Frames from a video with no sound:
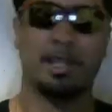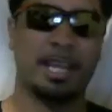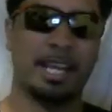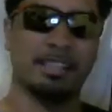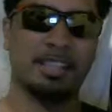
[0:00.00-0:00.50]

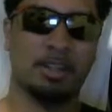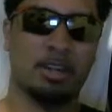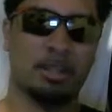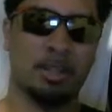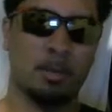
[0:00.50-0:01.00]
Like I said
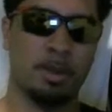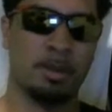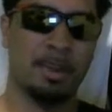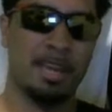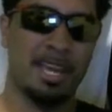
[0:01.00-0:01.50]
earlier, when
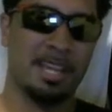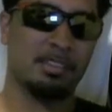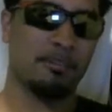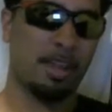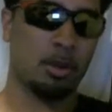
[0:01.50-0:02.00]
his
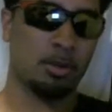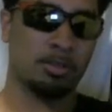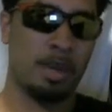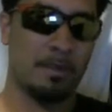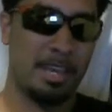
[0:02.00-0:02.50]
effect goes
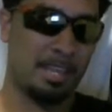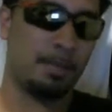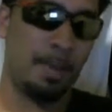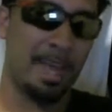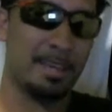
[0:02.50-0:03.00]
off,
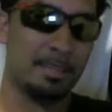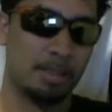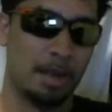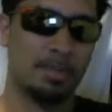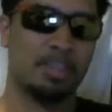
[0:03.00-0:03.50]
it pays
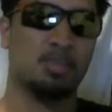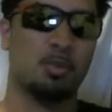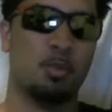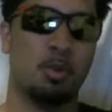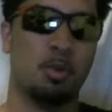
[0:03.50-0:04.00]
off. It's
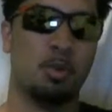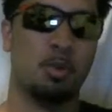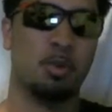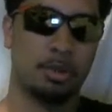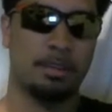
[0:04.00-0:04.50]
worth
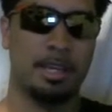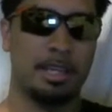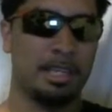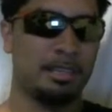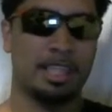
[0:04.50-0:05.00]
it.
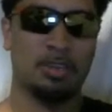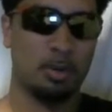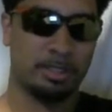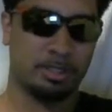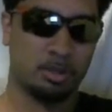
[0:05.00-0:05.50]
Even though
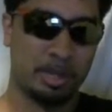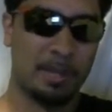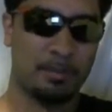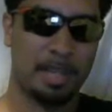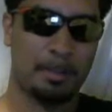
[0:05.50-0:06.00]
it's 3
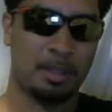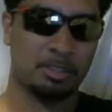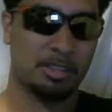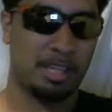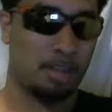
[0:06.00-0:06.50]
level 8
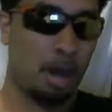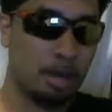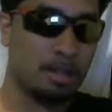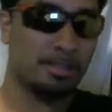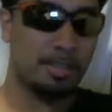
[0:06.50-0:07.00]
monsters, as
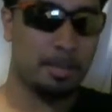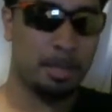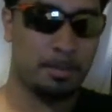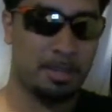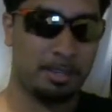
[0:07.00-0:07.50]
hard as it may
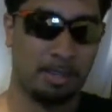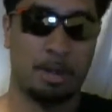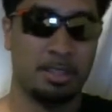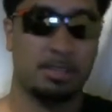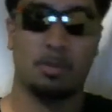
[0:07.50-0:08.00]
be, as
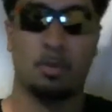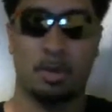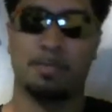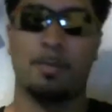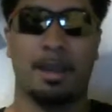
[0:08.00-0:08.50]
hard as it
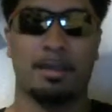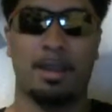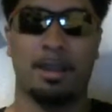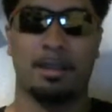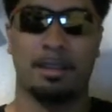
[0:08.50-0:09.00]
was back
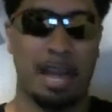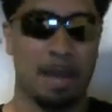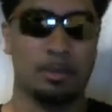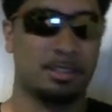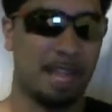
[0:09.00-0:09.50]
then, like
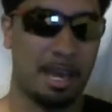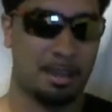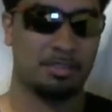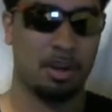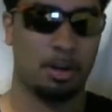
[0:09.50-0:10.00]
now it's not
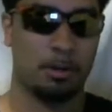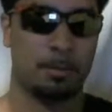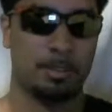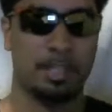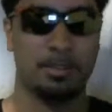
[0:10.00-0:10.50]
as hard,
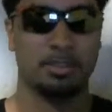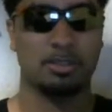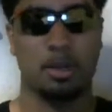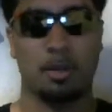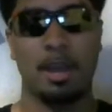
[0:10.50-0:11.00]
but even
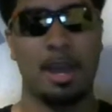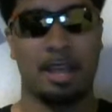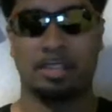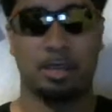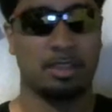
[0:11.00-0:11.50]
so,
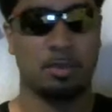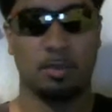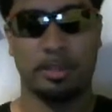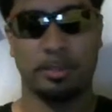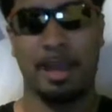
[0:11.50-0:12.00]
as hard as it
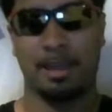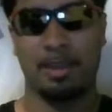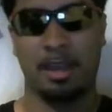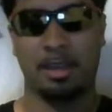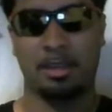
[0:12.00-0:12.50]
was back
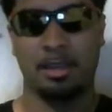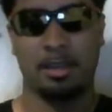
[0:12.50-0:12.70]
then,